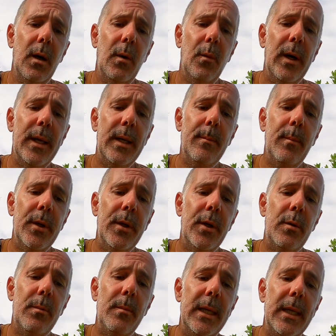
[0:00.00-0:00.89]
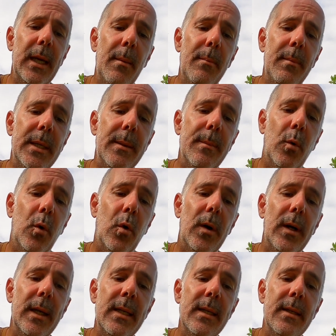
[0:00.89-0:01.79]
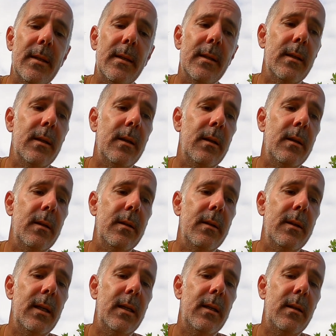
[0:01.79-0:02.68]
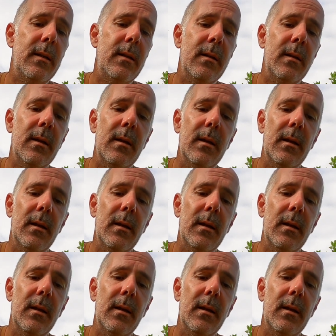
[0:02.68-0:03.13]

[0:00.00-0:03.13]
What bothers me a bit more is that